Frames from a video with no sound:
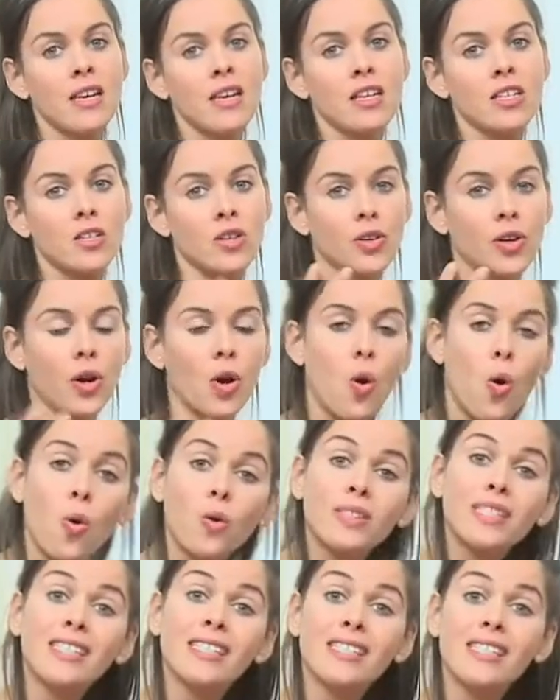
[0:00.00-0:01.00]
So you're
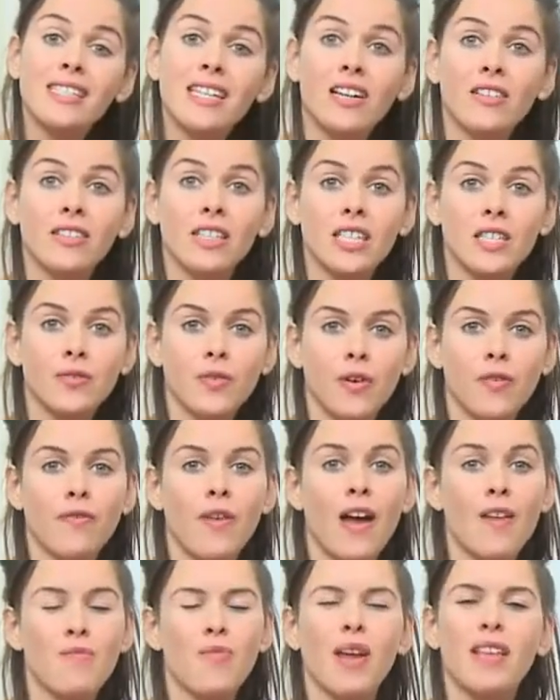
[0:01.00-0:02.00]
holding stillness for
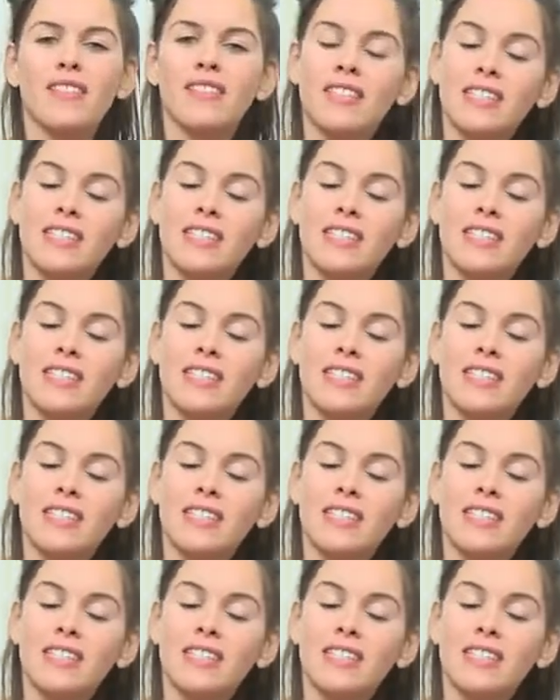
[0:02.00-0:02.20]
5 breaths.